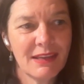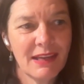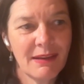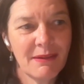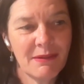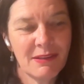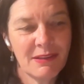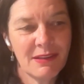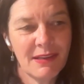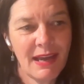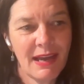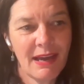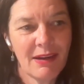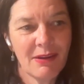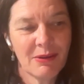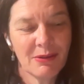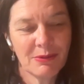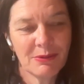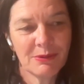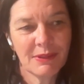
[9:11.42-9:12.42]
they're
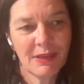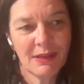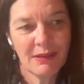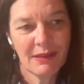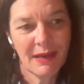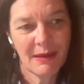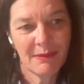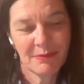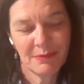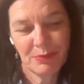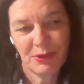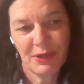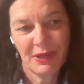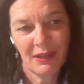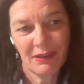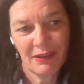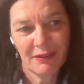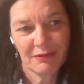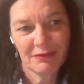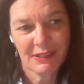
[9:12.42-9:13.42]
now putting
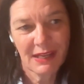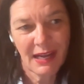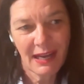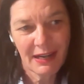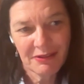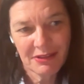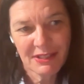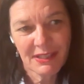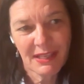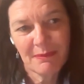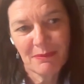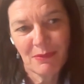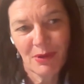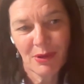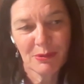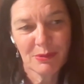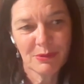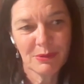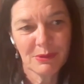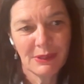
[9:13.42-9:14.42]
a lot of data into that
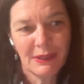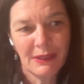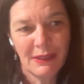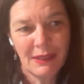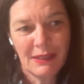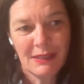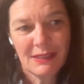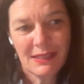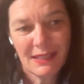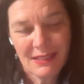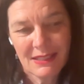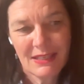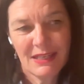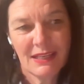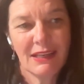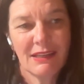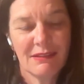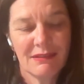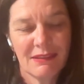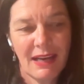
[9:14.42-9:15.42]
model, testing
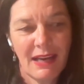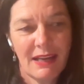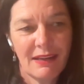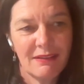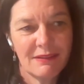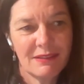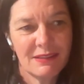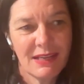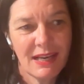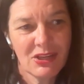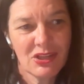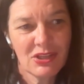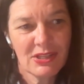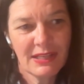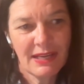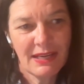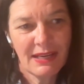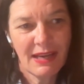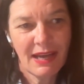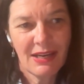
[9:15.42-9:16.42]
it, and
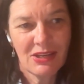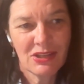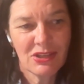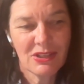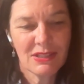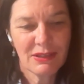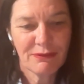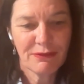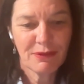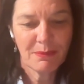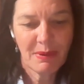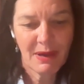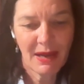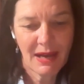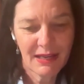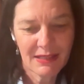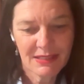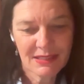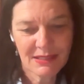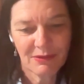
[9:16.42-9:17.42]
actually engaging different
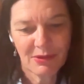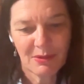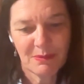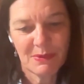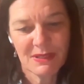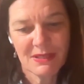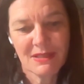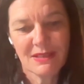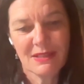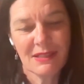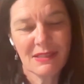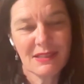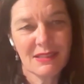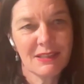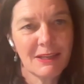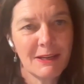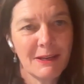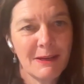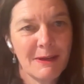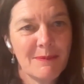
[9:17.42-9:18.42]
parts of the
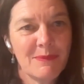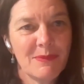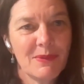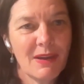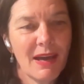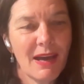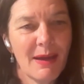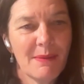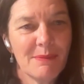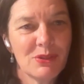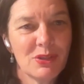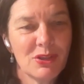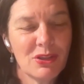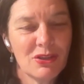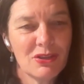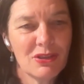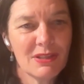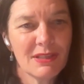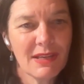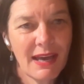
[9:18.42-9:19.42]
business to
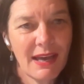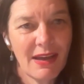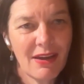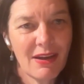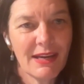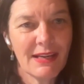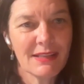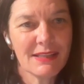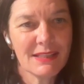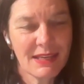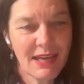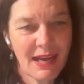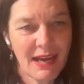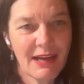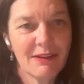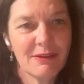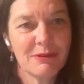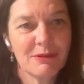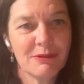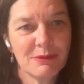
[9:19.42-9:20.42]
use AI at
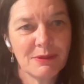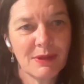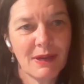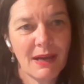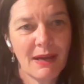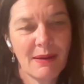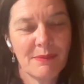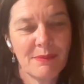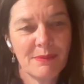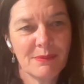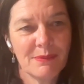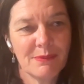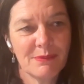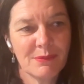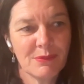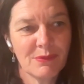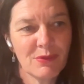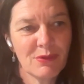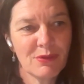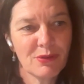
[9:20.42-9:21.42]
scale
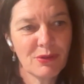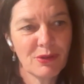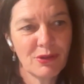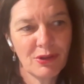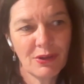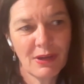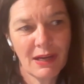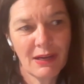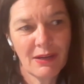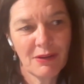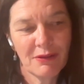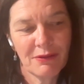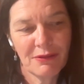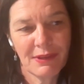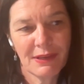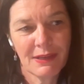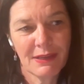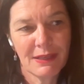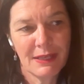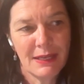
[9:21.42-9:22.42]
through a lot of
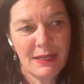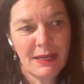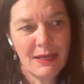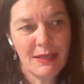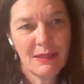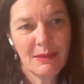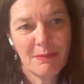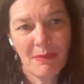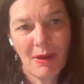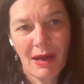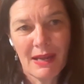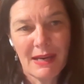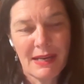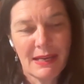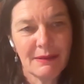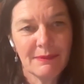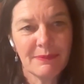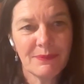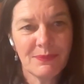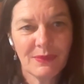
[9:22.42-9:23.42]
the
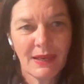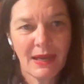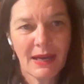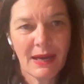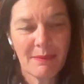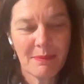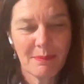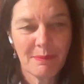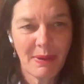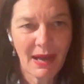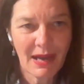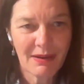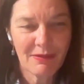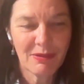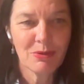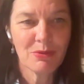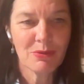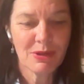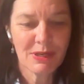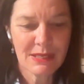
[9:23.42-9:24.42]
mining part of
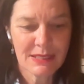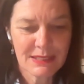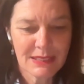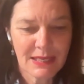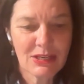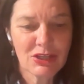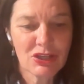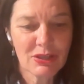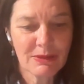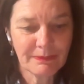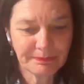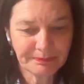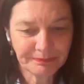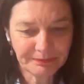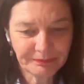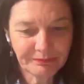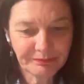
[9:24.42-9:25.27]
the organisation.